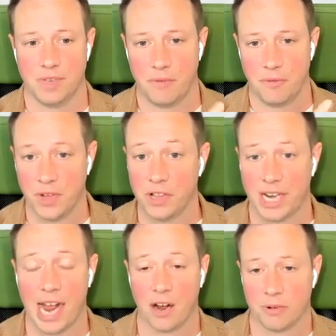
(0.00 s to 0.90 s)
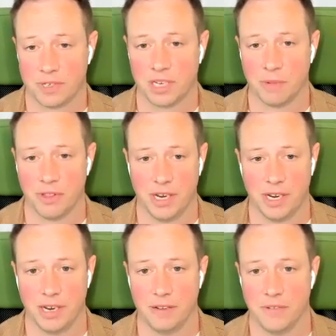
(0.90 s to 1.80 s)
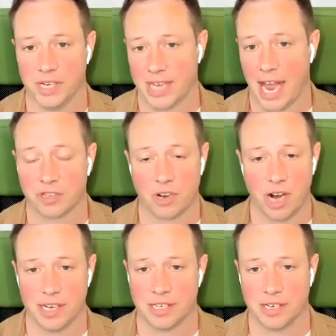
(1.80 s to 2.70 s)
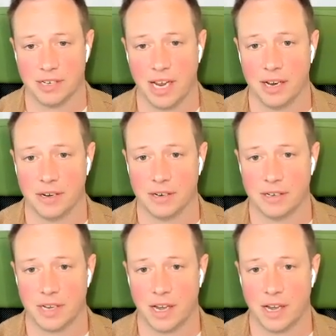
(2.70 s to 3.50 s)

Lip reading: filling out some of the tax credits and